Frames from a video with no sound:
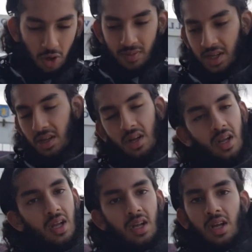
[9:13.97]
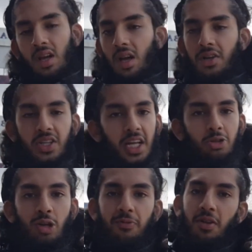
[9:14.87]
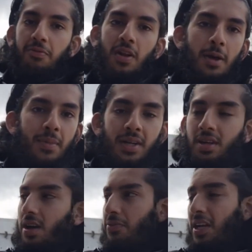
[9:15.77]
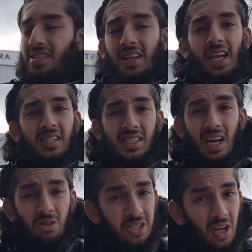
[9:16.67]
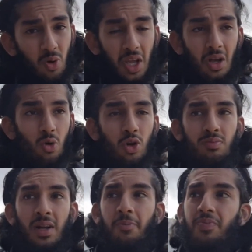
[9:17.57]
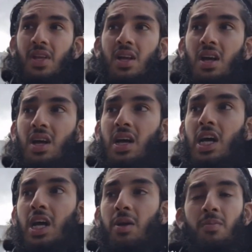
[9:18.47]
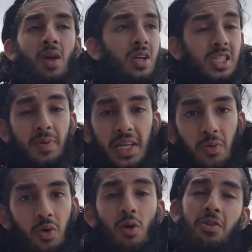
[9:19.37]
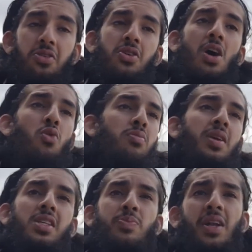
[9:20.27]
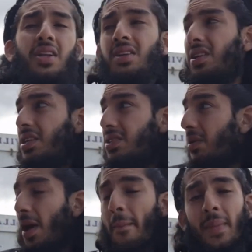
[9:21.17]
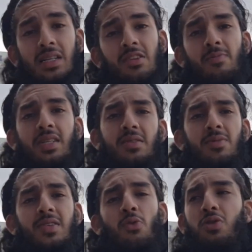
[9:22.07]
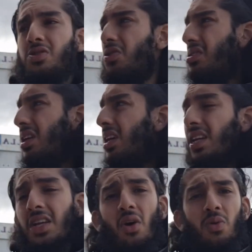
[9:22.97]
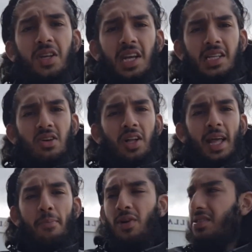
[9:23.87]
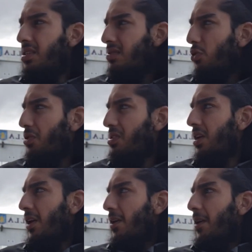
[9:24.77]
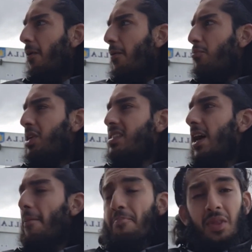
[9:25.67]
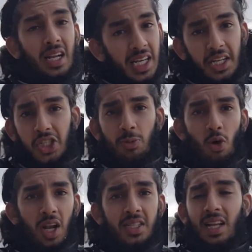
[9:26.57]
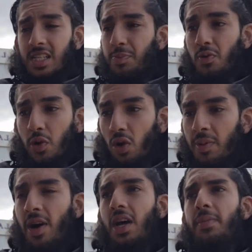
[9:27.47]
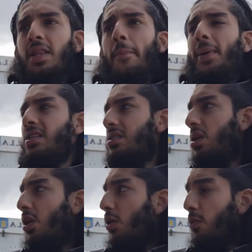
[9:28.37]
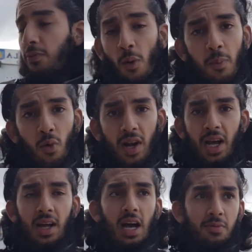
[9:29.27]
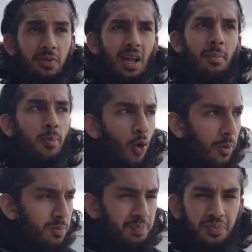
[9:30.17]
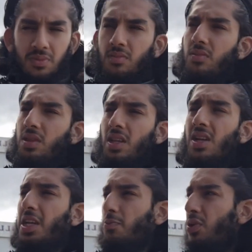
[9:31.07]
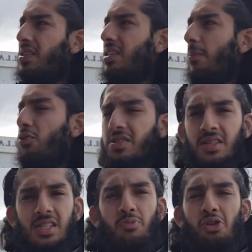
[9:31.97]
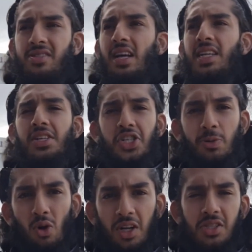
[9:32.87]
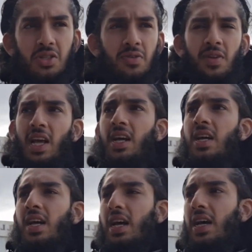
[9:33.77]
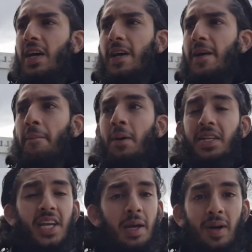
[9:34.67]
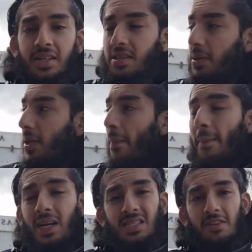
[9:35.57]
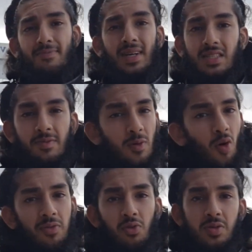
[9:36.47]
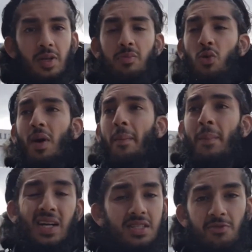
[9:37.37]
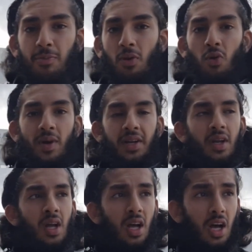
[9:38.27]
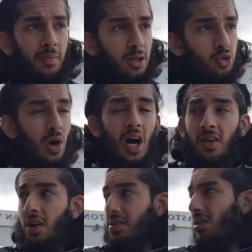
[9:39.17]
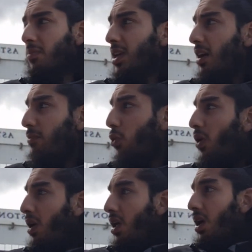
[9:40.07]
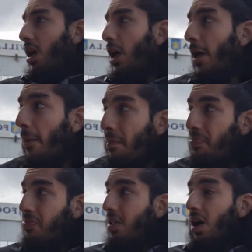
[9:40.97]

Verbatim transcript: well, man. Another injury for the Villa, man. I think it's an ACL. It's not looking good, man. Um, speedy recovery to Tyrone Mings, man, and he's going to be a massive, massive miss for us because you know he, has got that presence for us. You know he brings that leadership quality. Let's be real, he might not be the best footballer at Villa, but he brings that presence, he brings that leadership quality to Villa. Um, and yeah, man, it's going to be a massive, massive blow for us people, man. Massive blow, man. I'm not sure how long he's going to be out for. Um,